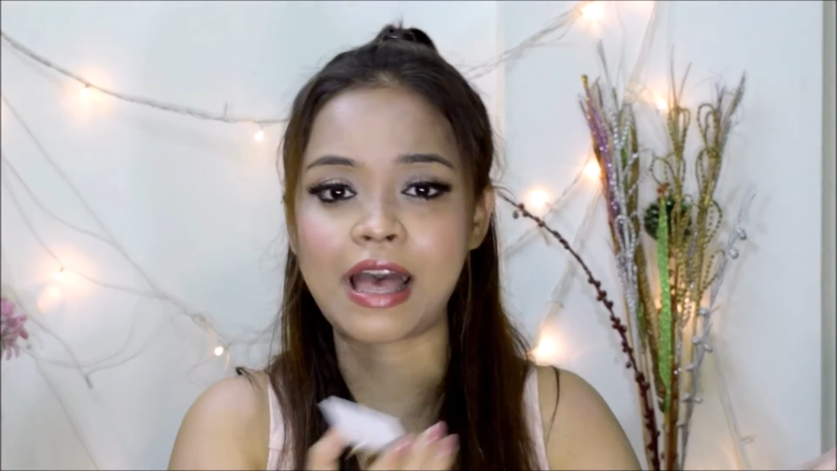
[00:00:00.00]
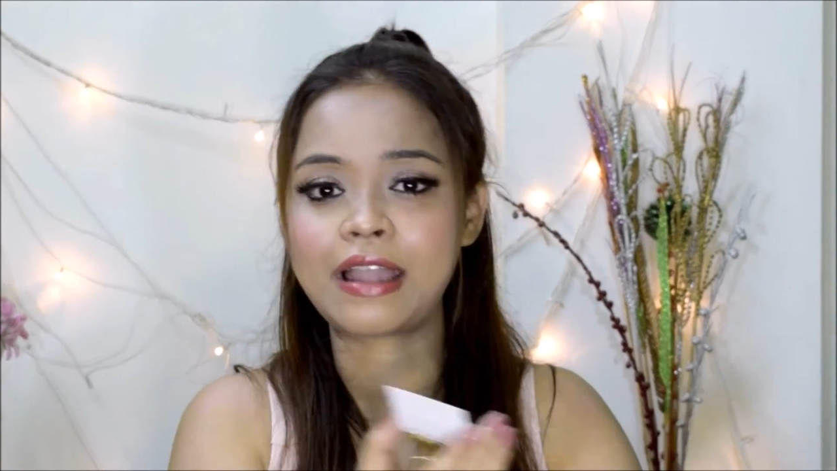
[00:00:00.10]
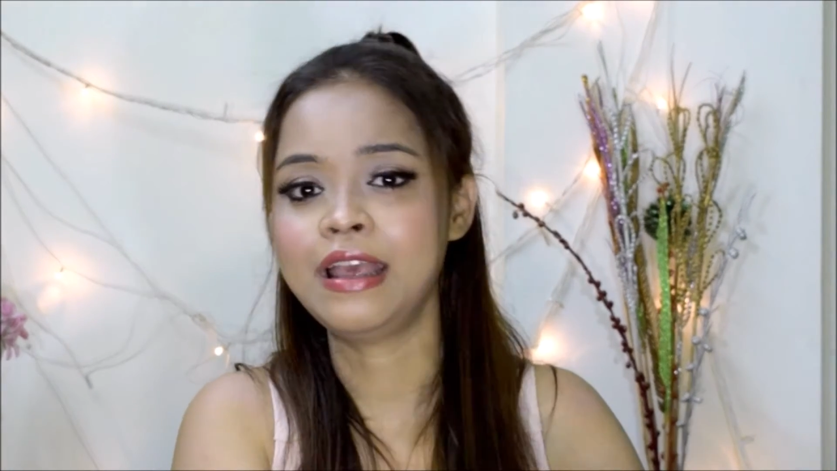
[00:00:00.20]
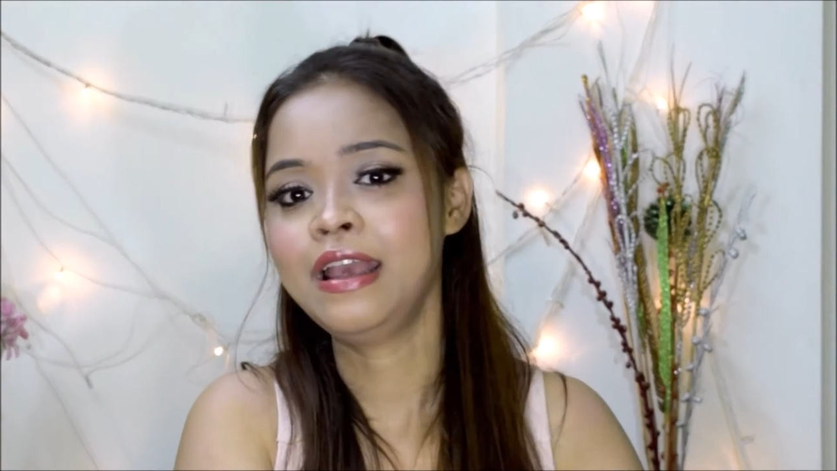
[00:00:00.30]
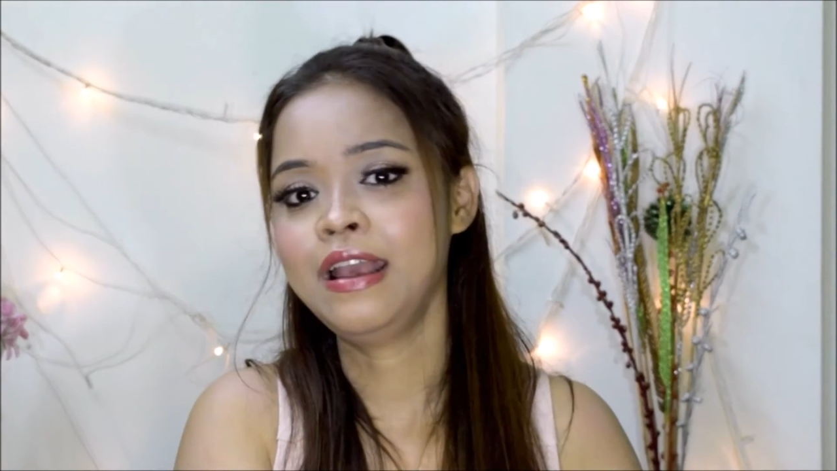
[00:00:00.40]

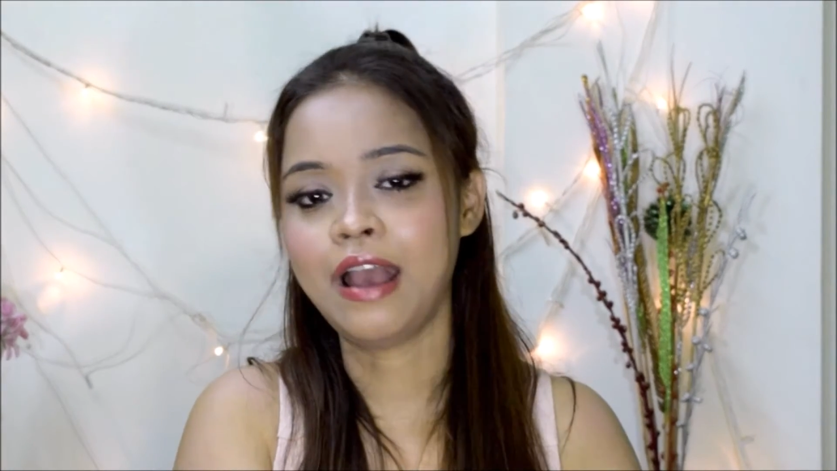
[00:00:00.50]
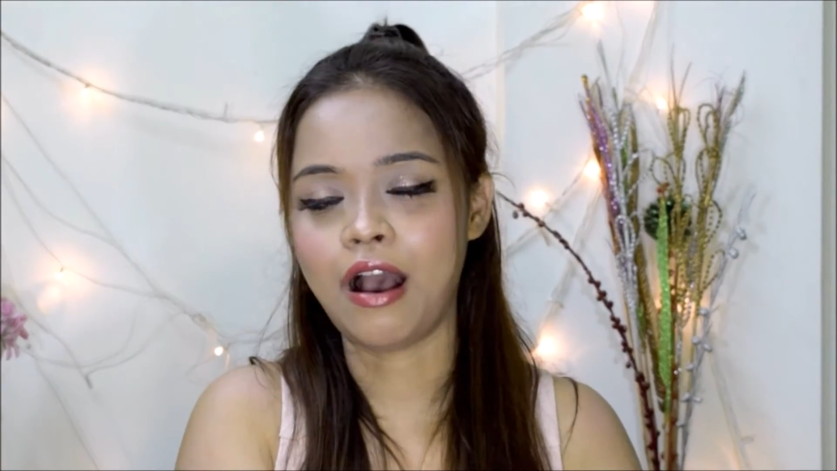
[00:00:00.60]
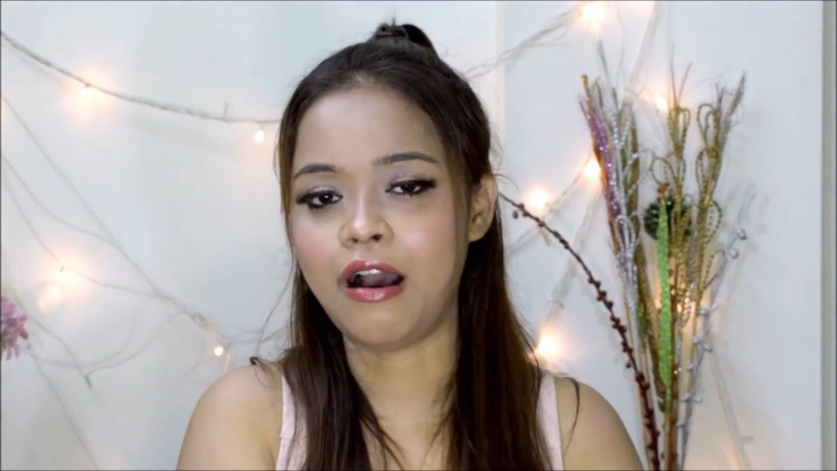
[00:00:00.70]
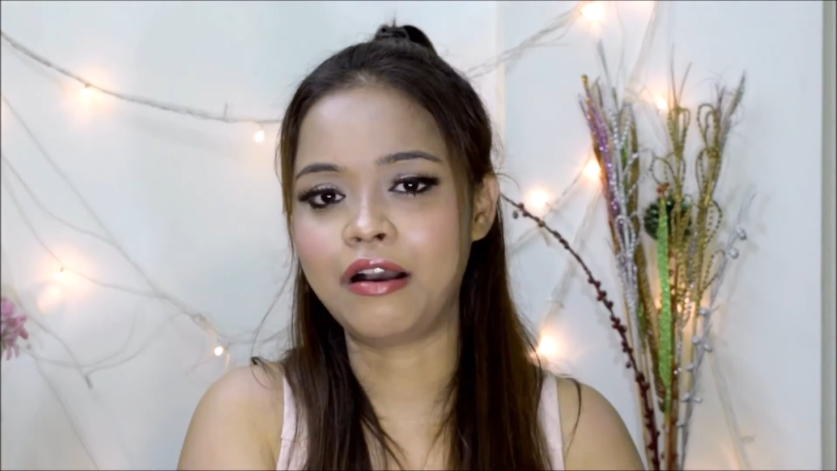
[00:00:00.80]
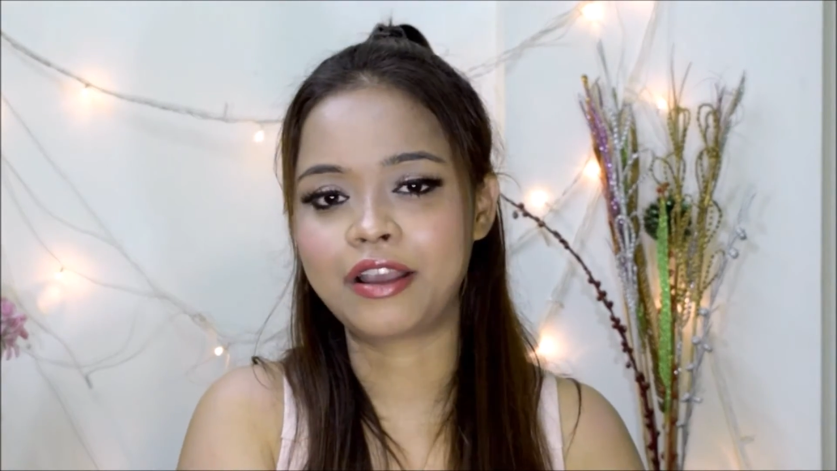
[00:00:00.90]
and
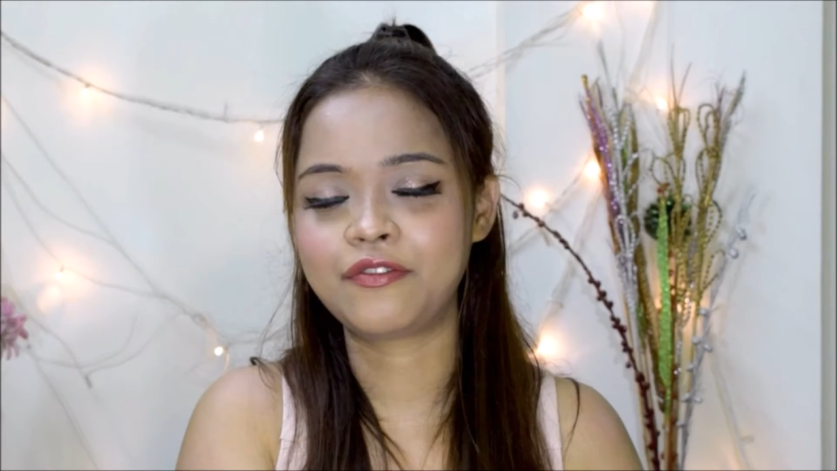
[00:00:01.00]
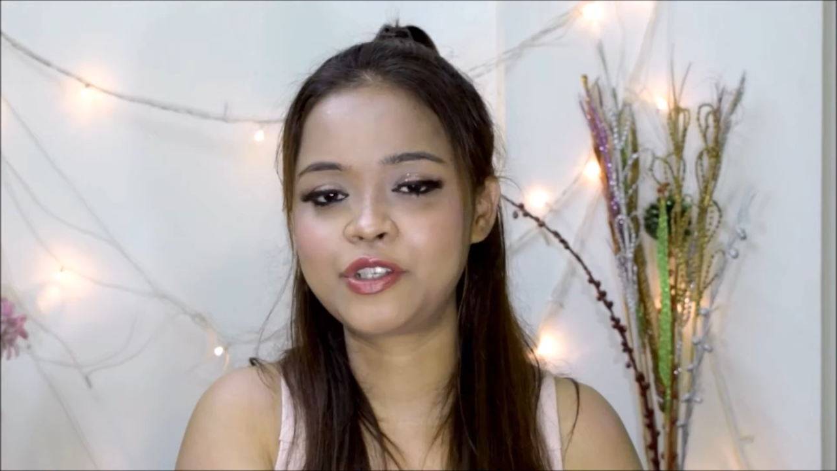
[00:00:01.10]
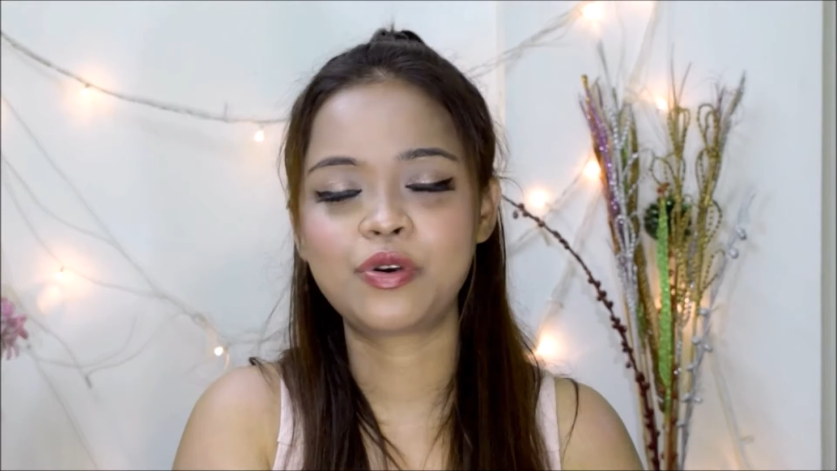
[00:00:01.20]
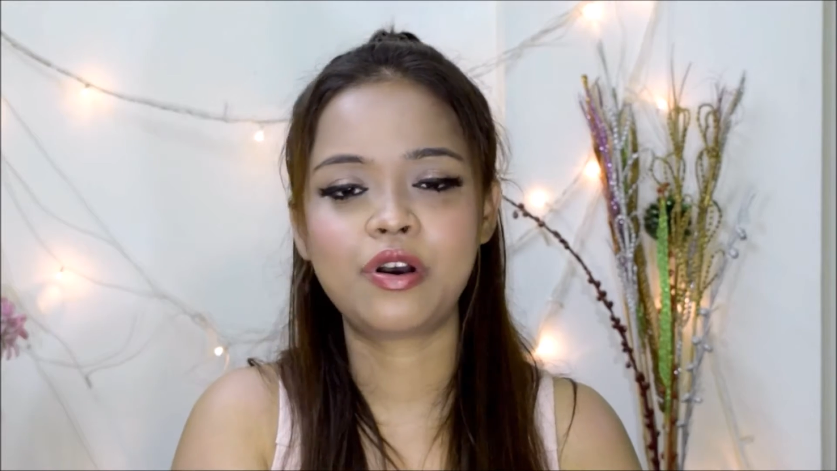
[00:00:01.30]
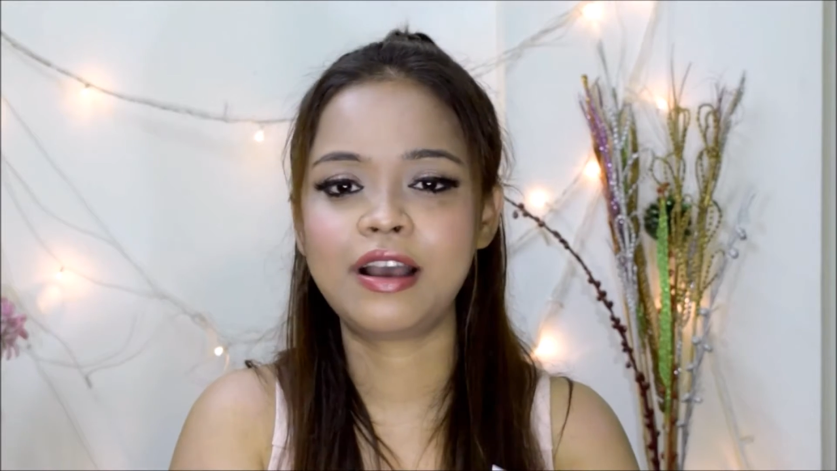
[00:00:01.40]
give it to her.